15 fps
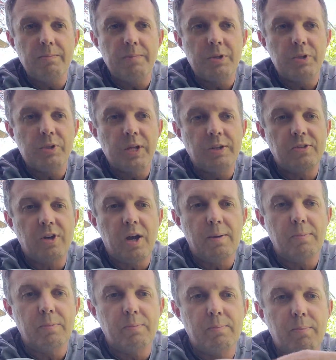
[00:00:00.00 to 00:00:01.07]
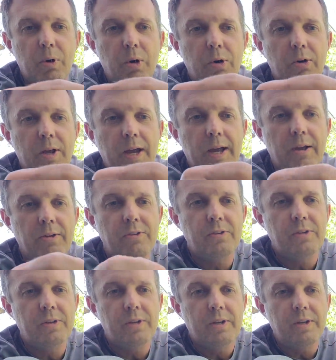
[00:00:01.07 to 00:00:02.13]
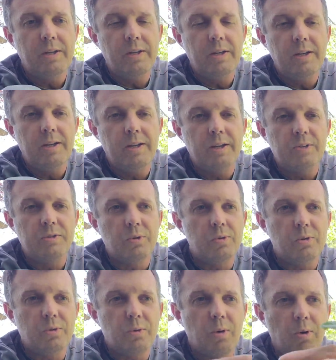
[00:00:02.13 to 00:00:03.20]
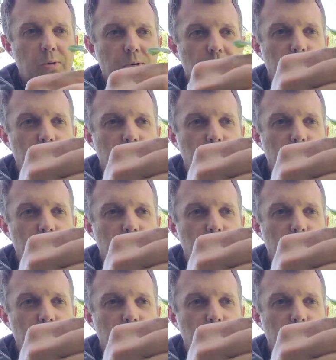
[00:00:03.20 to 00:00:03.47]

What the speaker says: Pinch that top part out and exert the growth